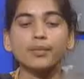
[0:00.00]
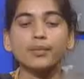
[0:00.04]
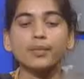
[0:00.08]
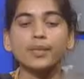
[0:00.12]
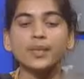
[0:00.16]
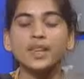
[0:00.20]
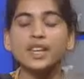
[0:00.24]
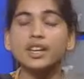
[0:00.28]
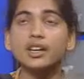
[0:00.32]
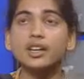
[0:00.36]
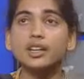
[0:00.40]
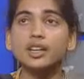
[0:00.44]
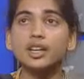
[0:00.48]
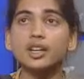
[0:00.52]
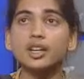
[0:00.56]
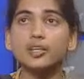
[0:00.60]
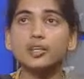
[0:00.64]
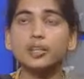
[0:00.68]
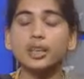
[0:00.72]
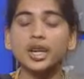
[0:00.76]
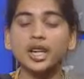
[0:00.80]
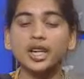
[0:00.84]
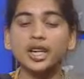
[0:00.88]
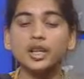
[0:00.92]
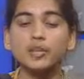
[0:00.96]
There
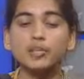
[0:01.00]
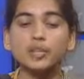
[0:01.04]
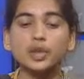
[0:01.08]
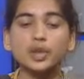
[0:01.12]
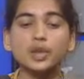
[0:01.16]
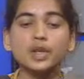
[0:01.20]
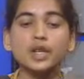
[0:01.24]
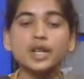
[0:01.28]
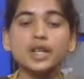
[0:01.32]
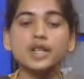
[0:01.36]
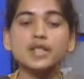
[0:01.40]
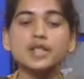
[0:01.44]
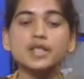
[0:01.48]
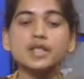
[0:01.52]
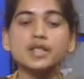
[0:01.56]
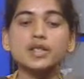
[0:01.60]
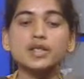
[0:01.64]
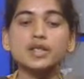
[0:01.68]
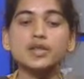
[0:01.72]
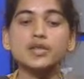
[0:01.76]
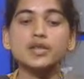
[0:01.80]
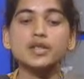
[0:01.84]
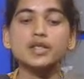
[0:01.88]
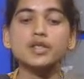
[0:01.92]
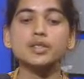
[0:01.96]
are many more
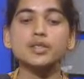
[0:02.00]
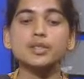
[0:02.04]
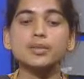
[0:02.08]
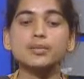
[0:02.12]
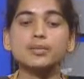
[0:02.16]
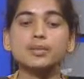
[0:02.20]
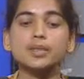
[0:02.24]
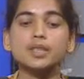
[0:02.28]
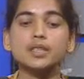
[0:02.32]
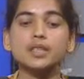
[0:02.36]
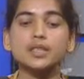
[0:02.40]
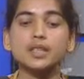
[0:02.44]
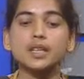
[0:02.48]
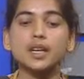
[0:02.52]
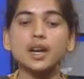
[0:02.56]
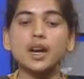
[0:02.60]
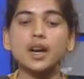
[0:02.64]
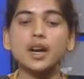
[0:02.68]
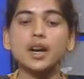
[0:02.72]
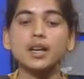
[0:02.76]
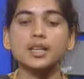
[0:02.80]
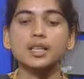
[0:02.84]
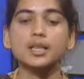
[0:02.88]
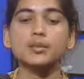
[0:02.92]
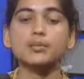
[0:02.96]
institutions which are
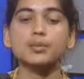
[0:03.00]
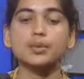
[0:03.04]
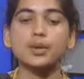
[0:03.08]
under